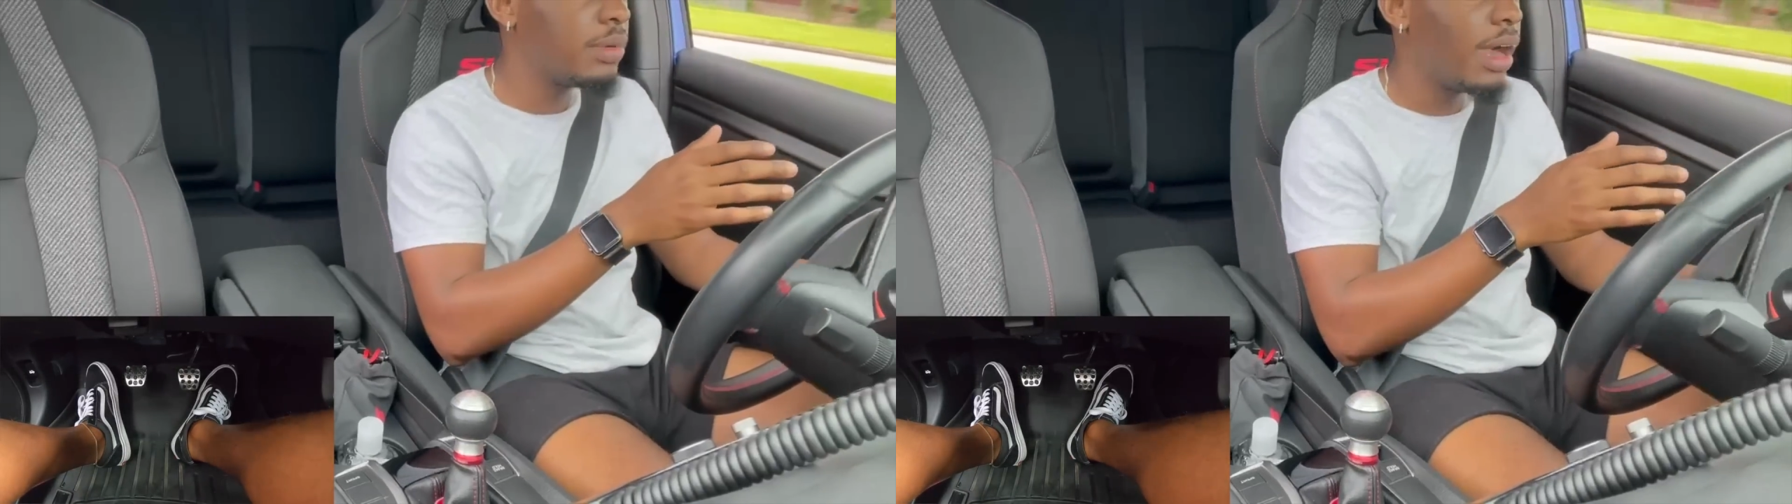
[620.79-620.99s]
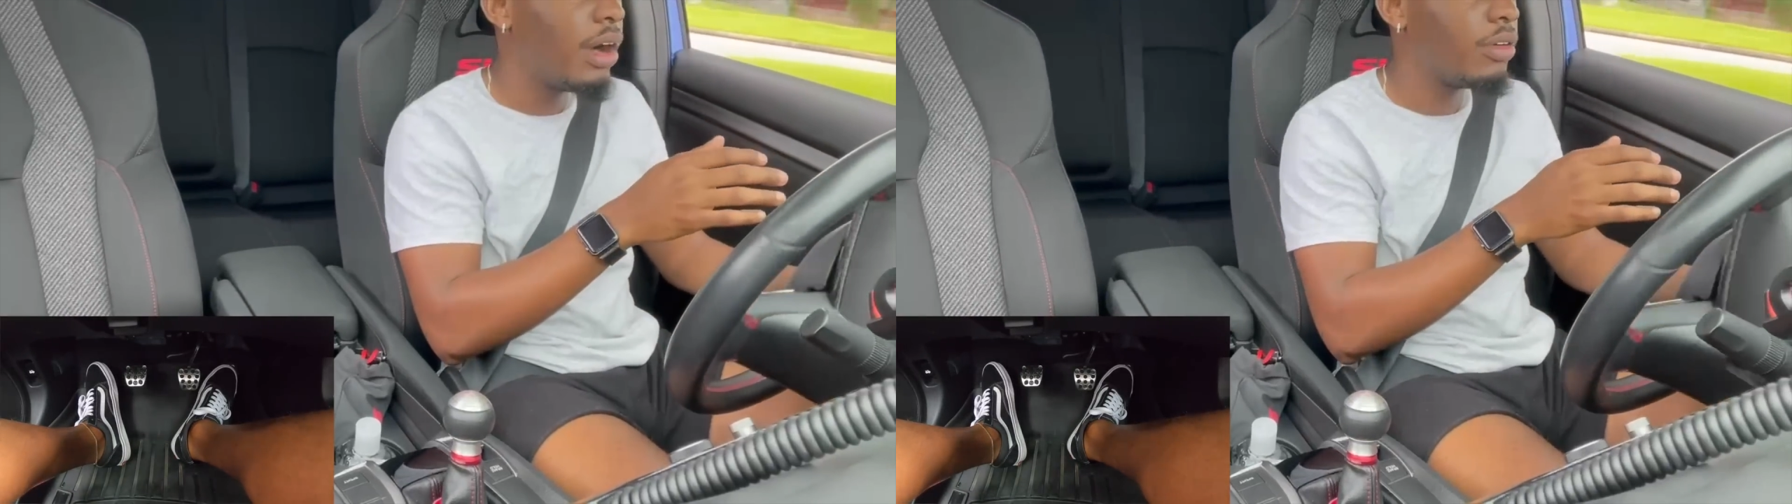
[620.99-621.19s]

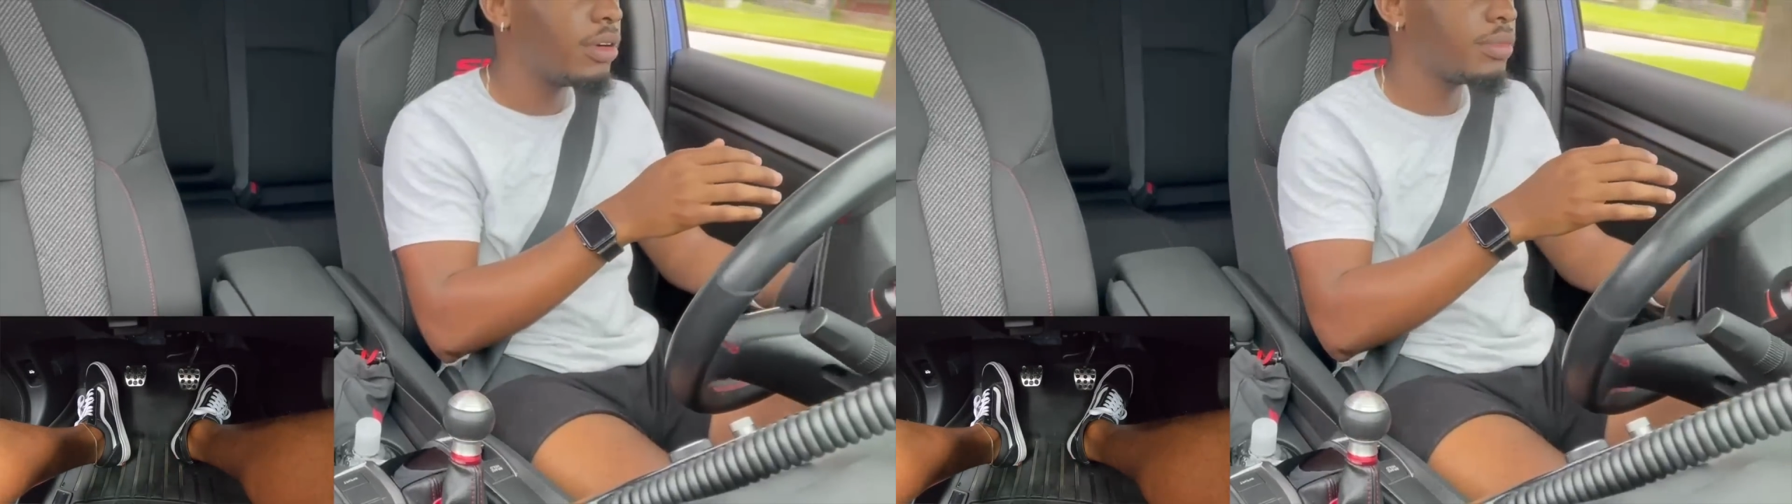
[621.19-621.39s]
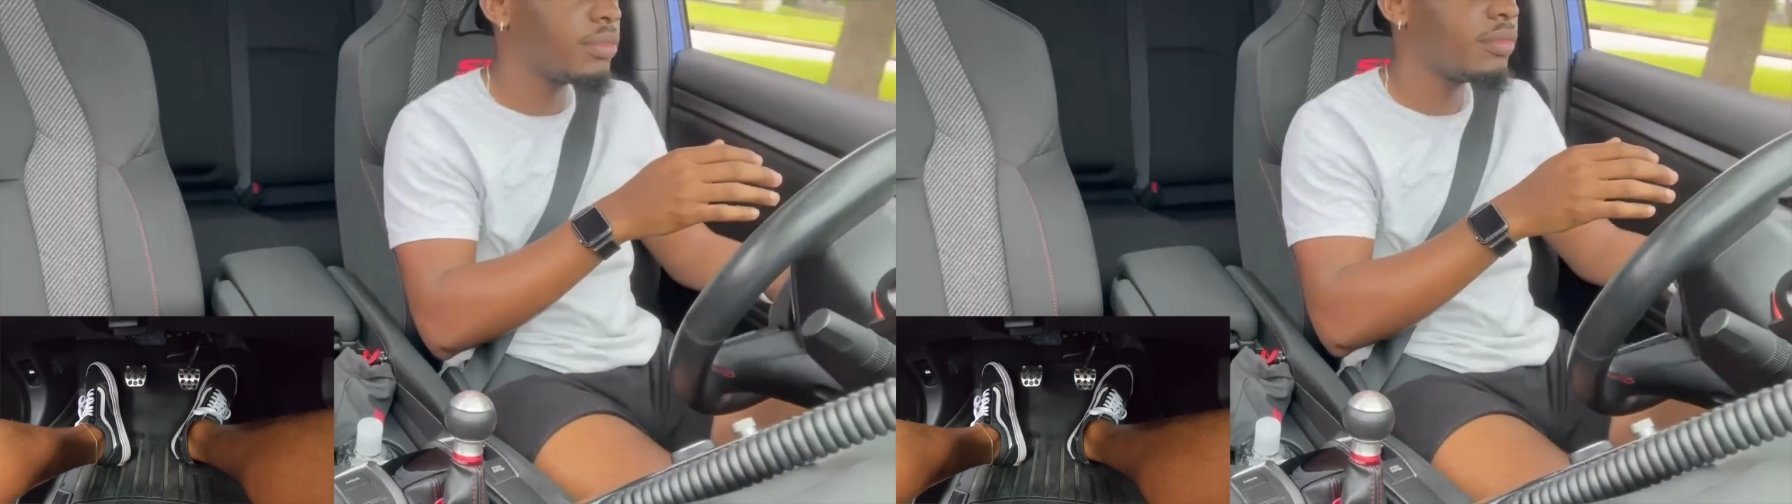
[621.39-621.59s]
hour
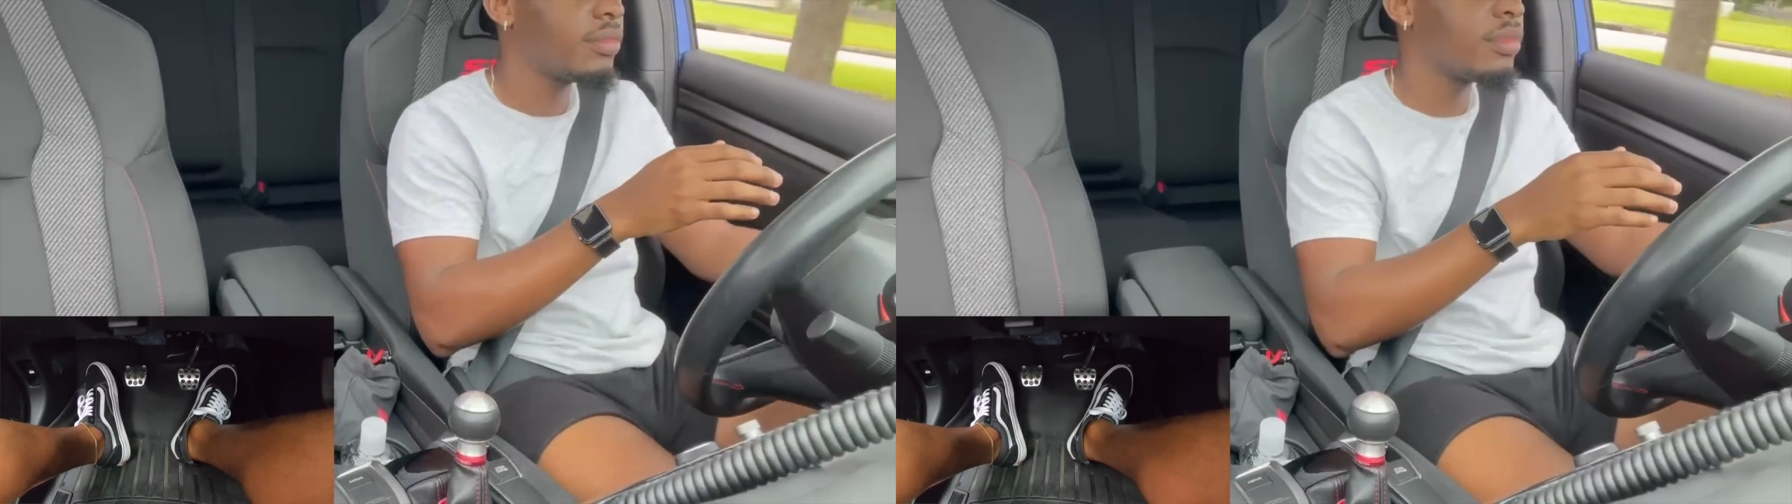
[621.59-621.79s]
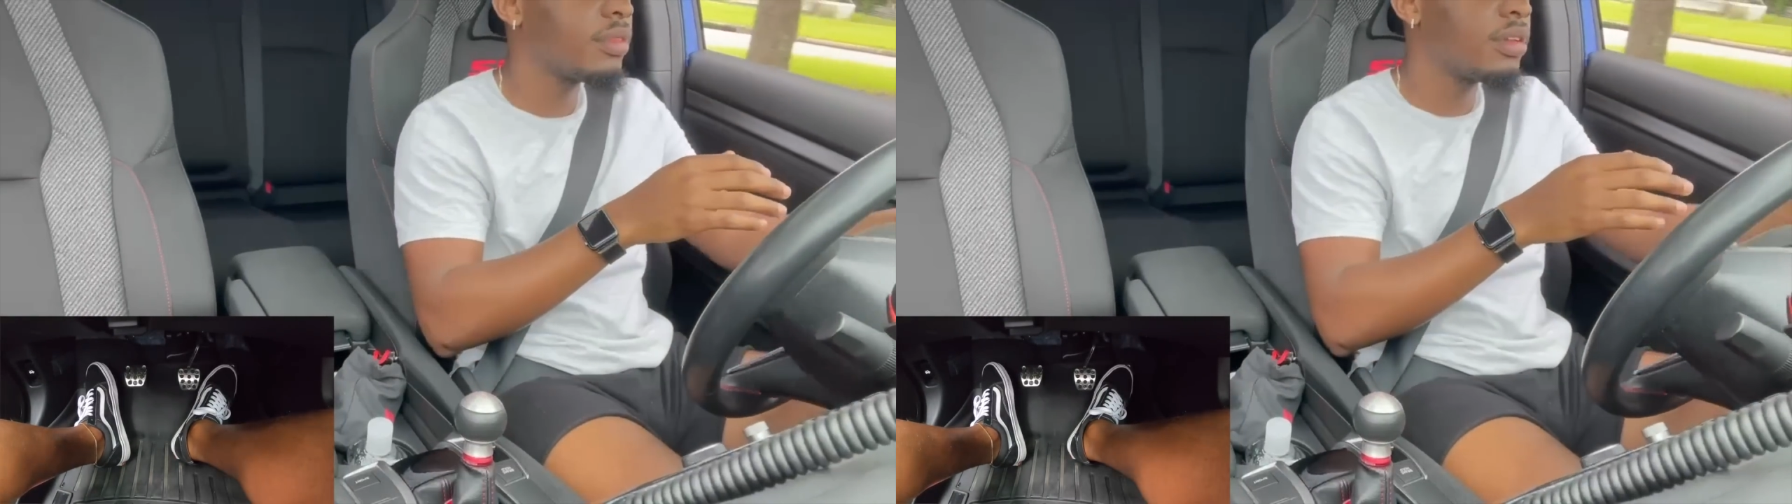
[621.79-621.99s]

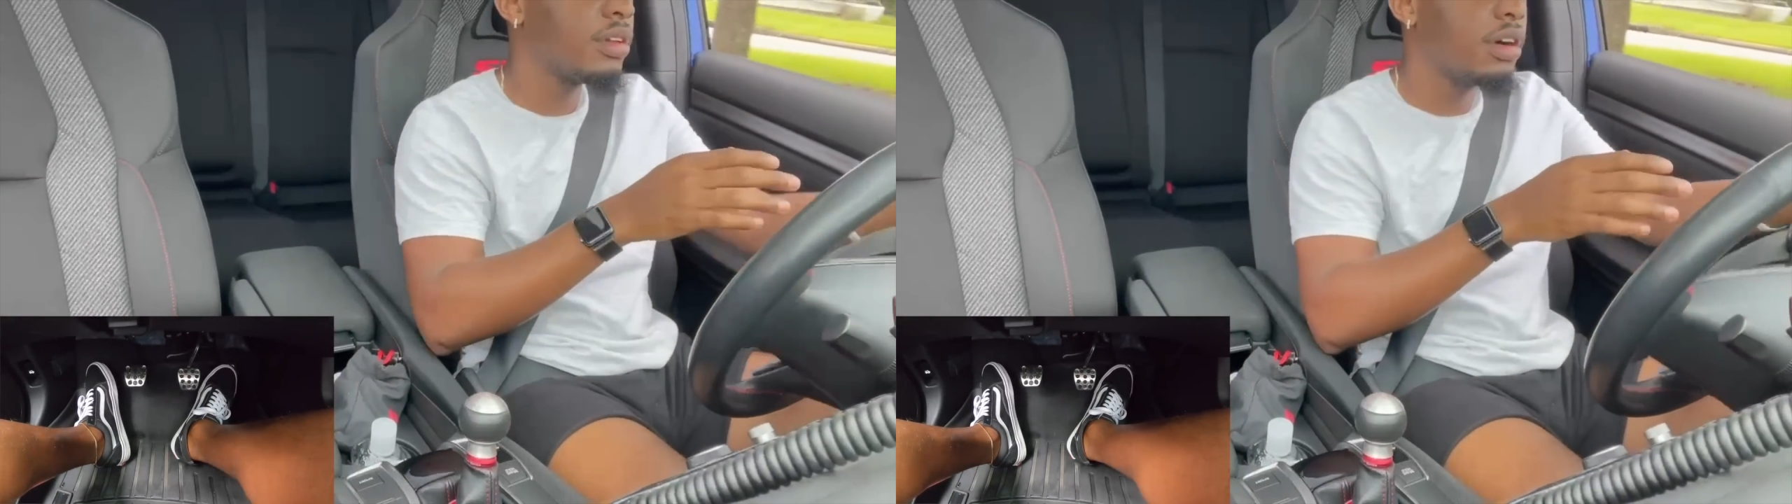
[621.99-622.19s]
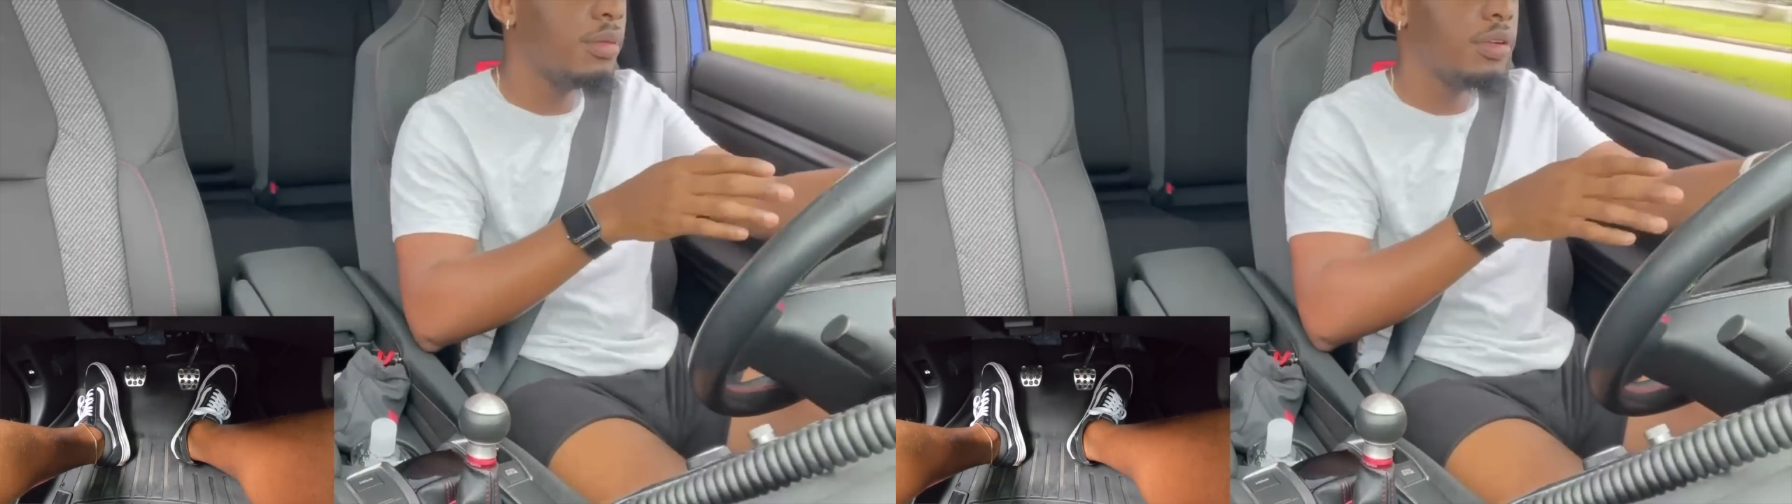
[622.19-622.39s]

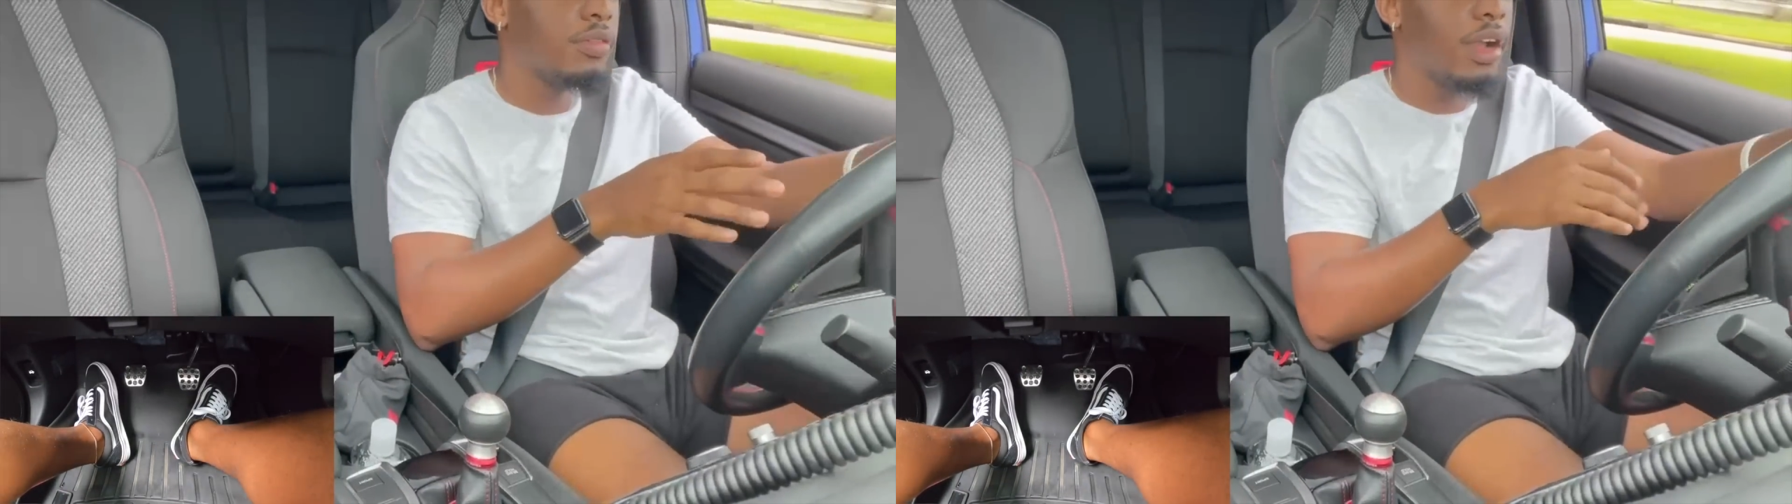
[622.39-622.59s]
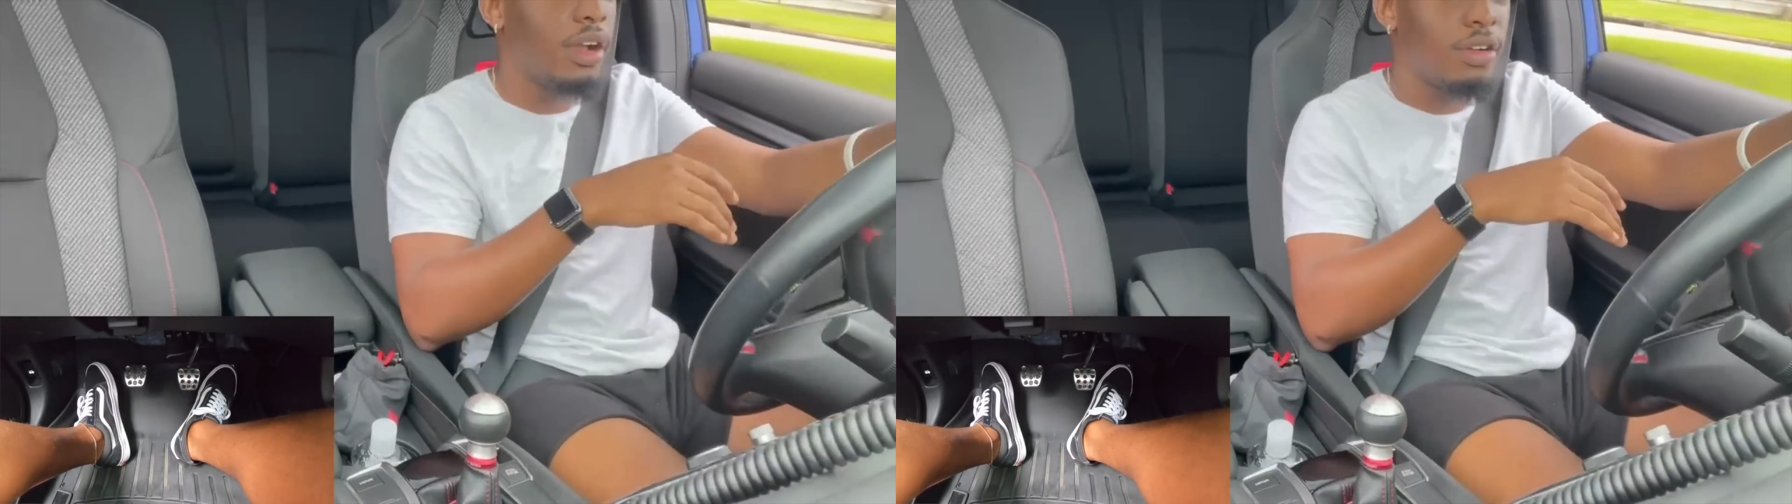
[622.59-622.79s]
coming
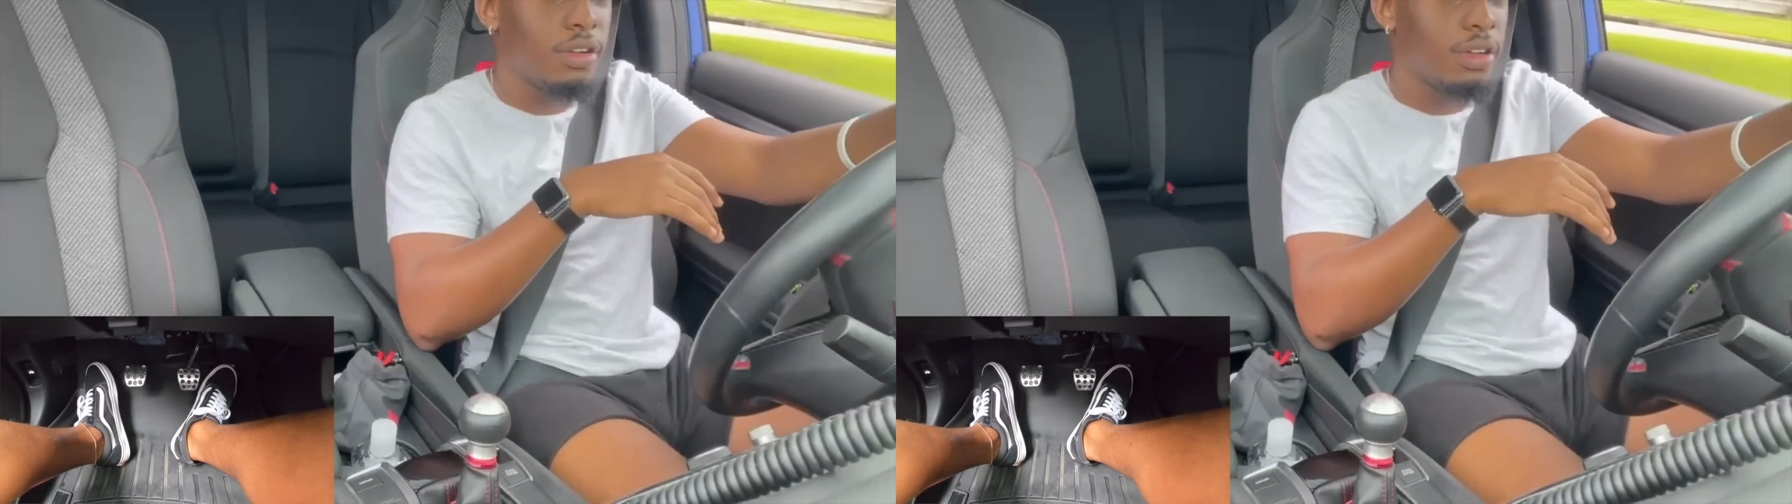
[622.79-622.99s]
around